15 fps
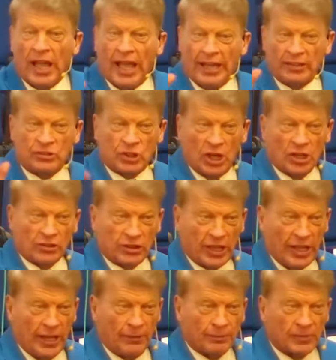had a charge
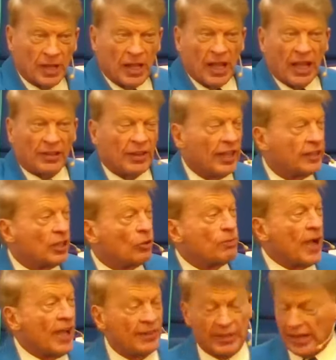account. And they'd go
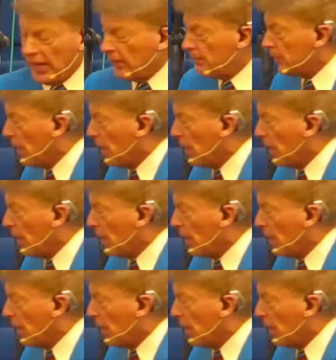by there